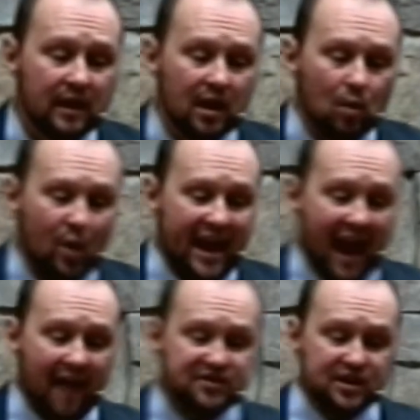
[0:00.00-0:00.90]
We
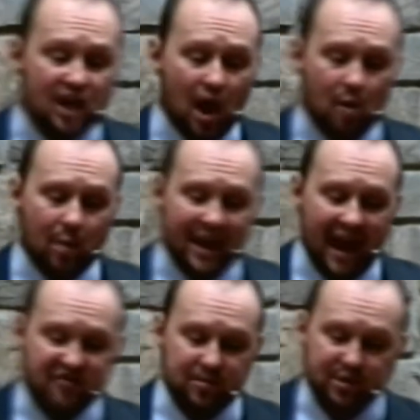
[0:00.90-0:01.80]
have to know and we
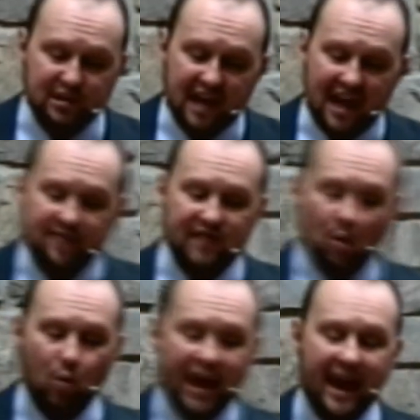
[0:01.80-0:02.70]
have to believe
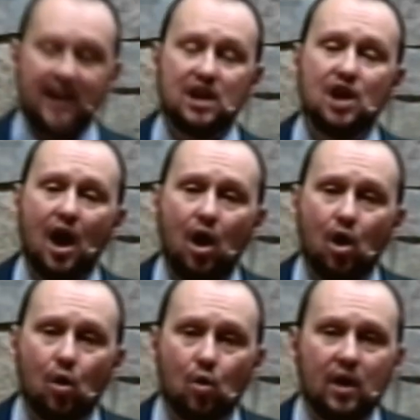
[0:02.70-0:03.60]
that we
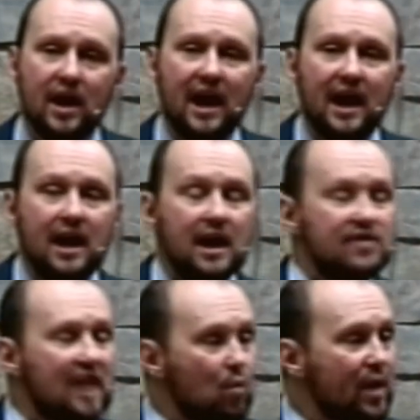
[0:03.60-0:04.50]
know
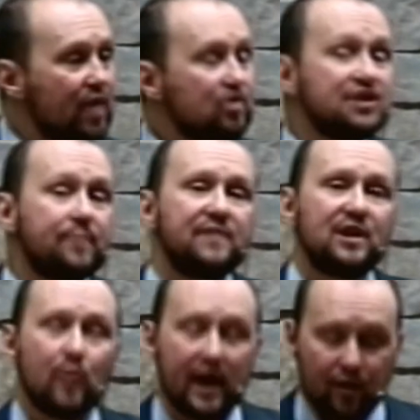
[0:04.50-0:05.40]
that we are something
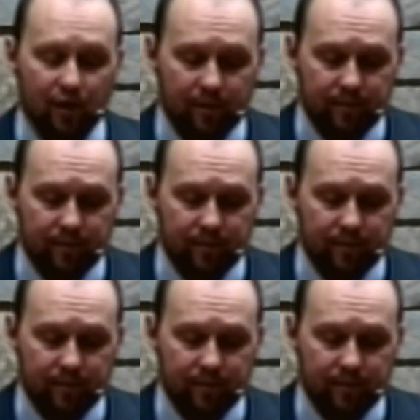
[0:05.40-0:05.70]
greater.